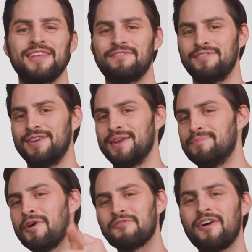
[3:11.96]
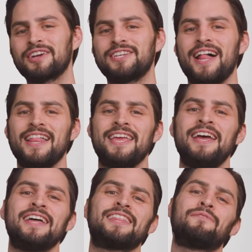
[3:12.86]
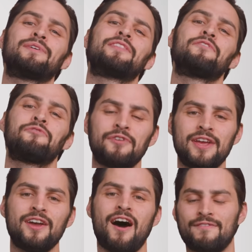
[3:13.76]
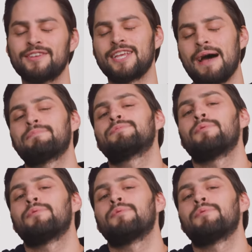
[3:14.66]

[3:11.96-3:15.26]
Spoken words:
if you need more functionality than what the free Office apps